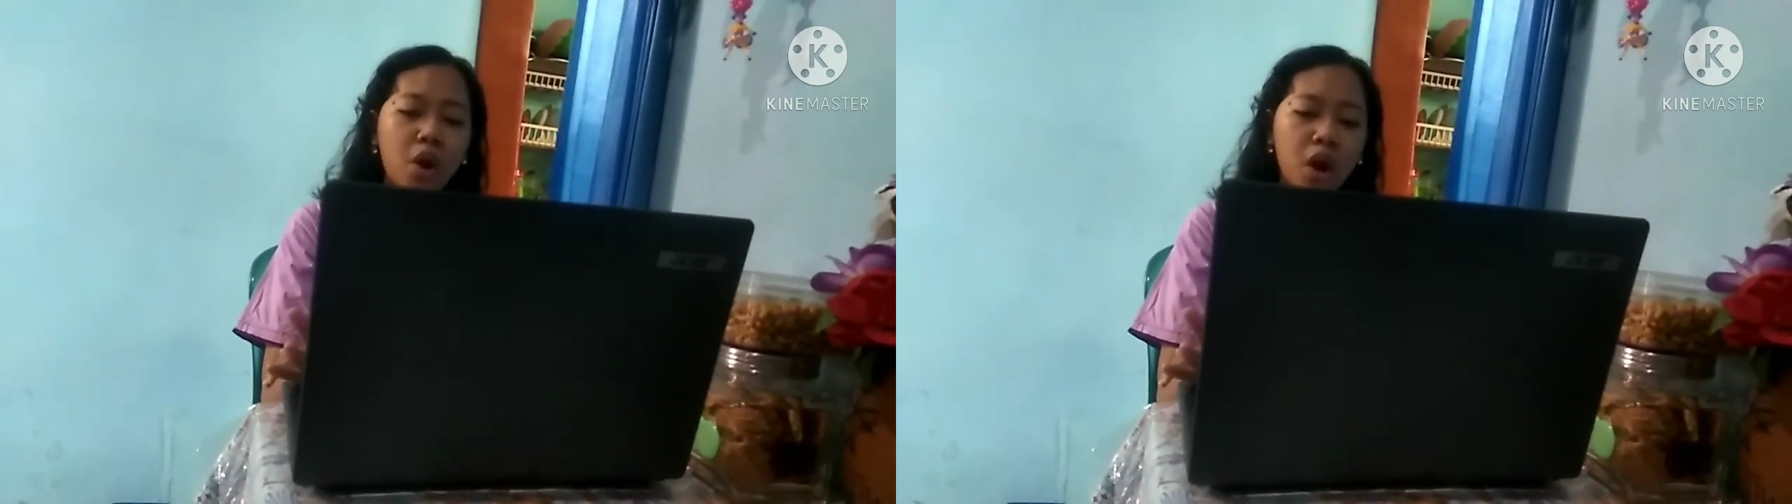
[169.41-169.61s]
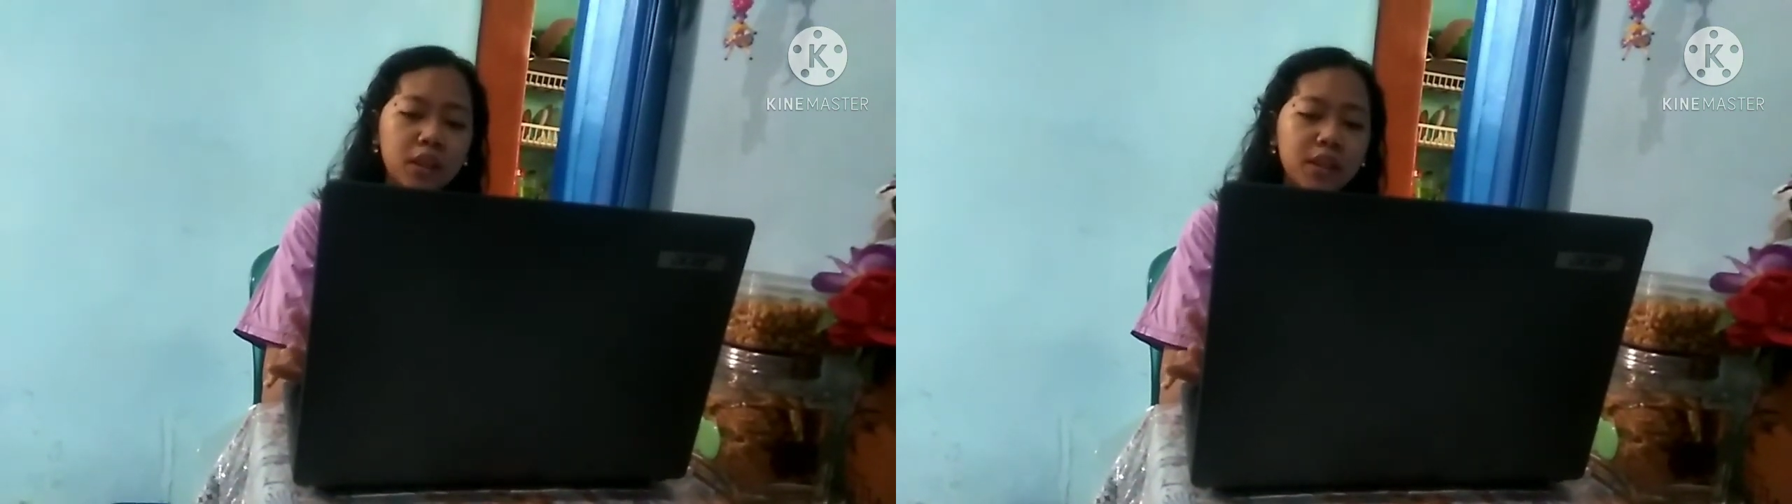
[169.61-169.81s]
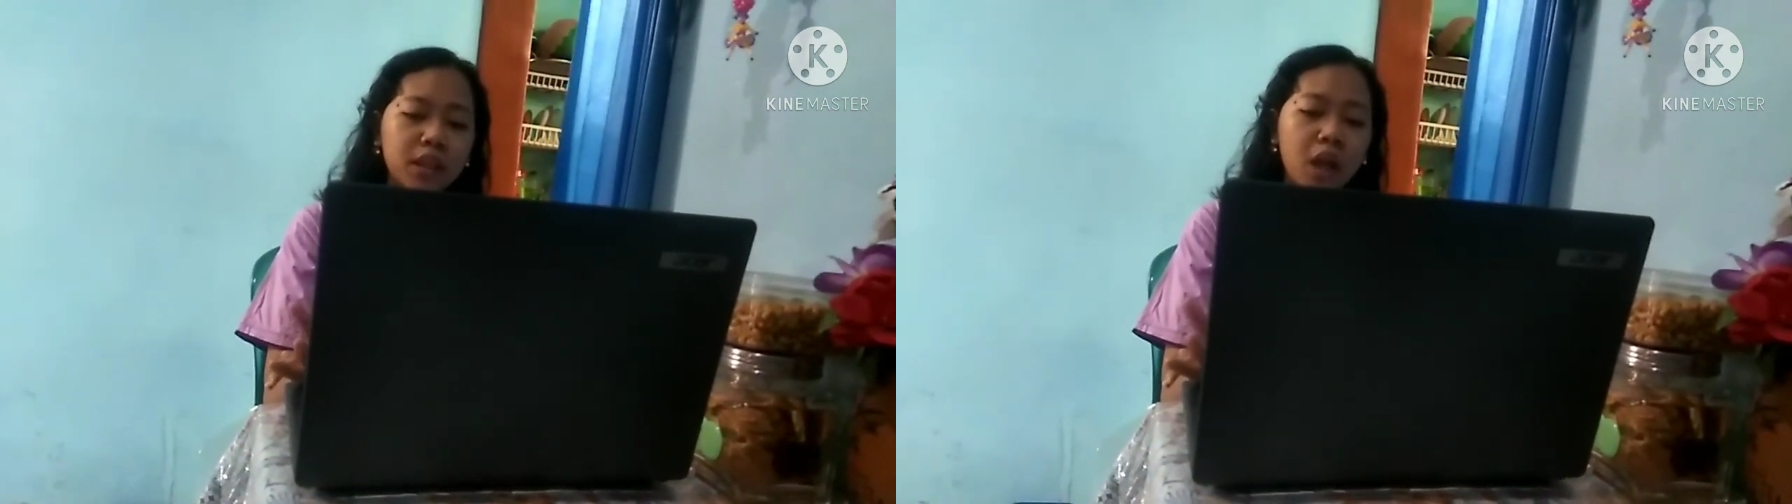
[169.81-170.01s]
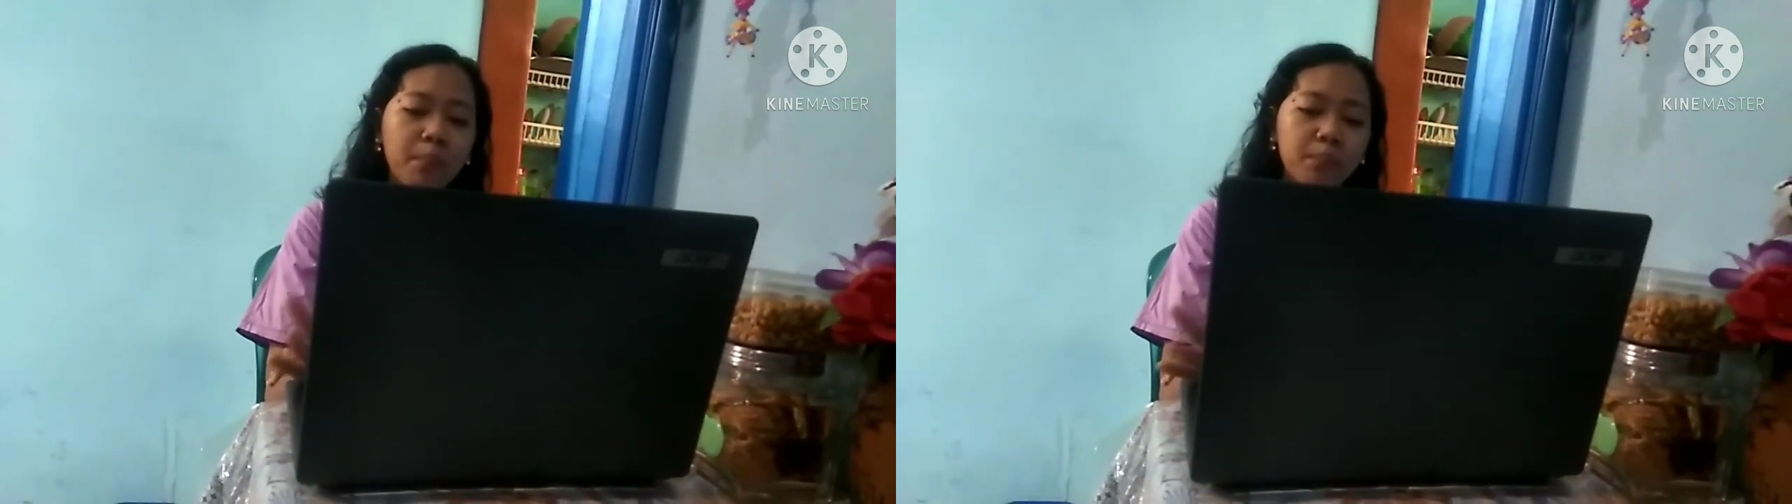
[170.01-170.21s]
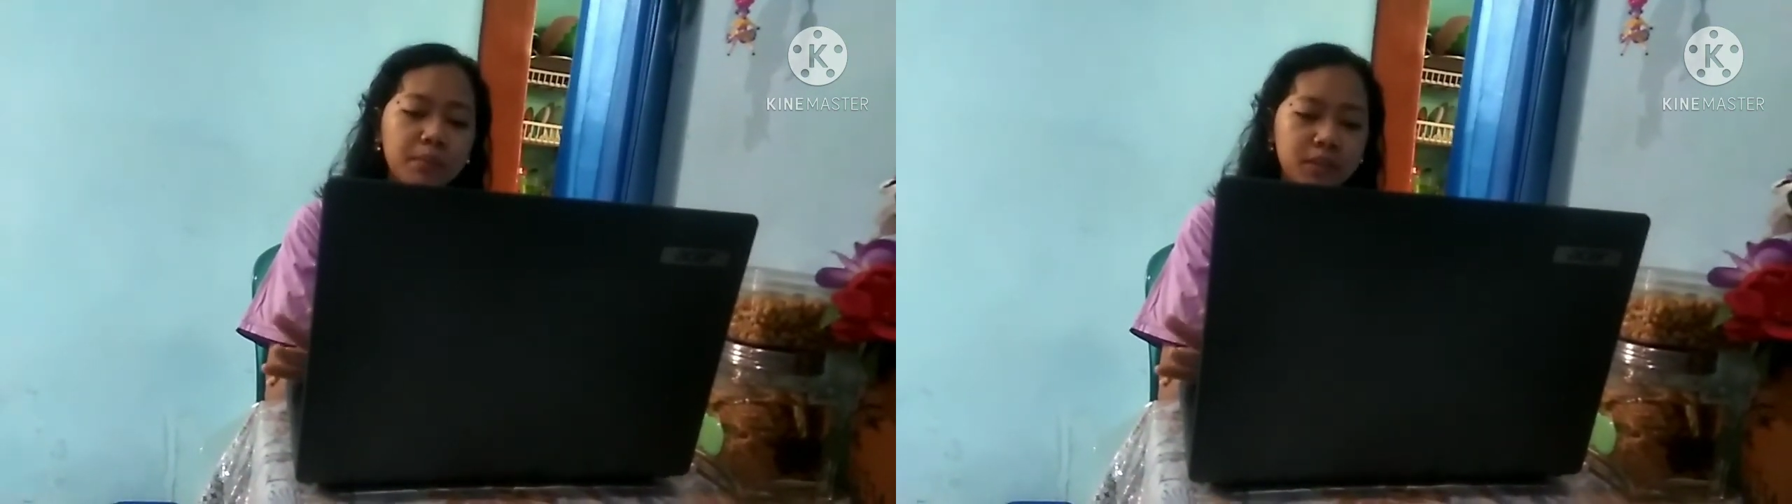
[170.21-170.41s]
call
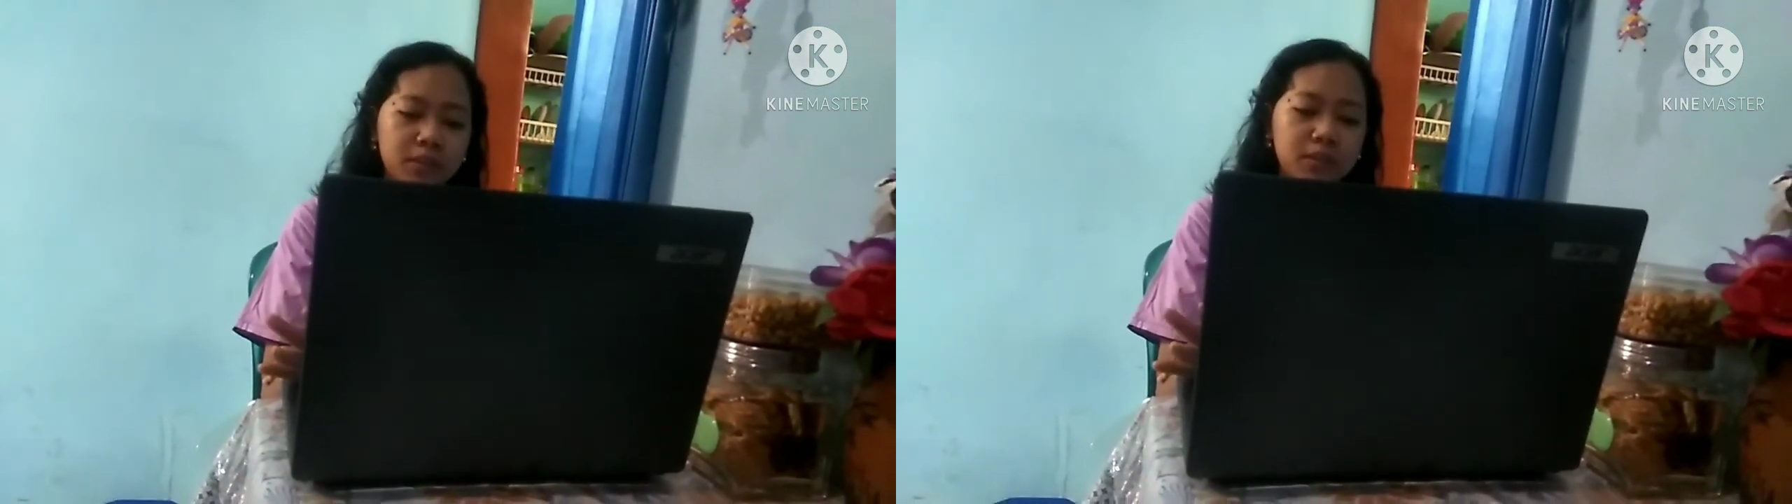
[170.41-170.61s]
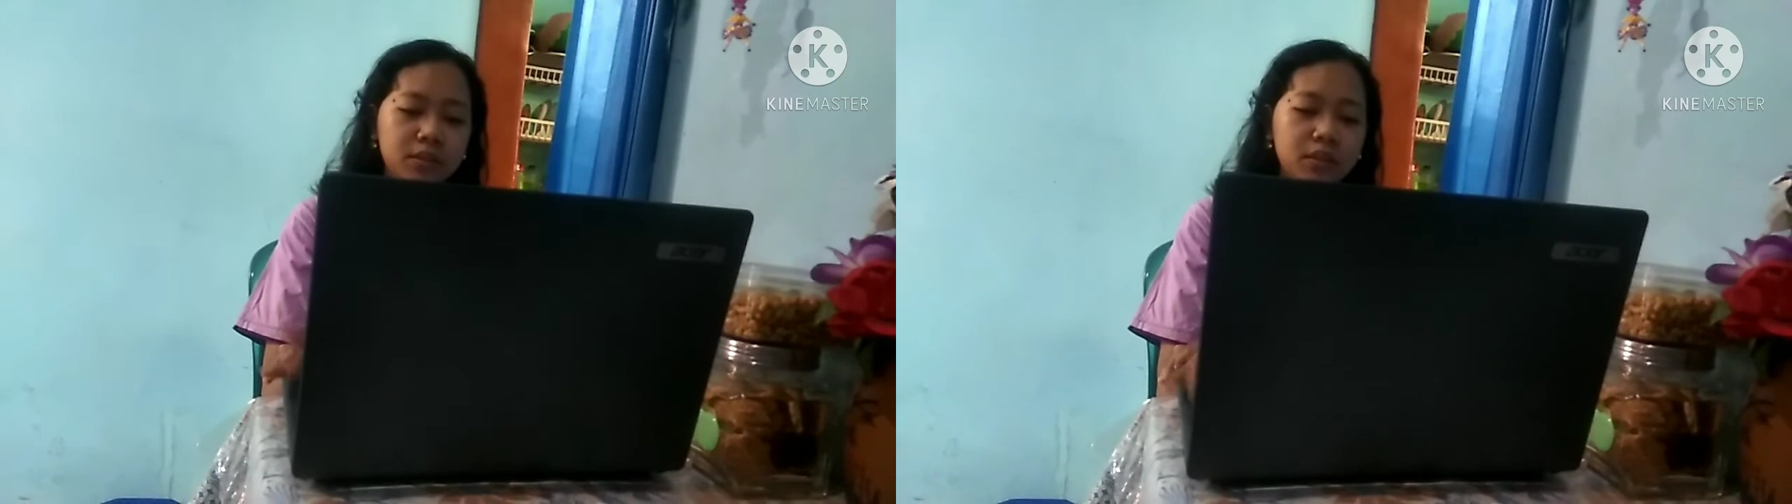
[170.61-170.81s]
complement.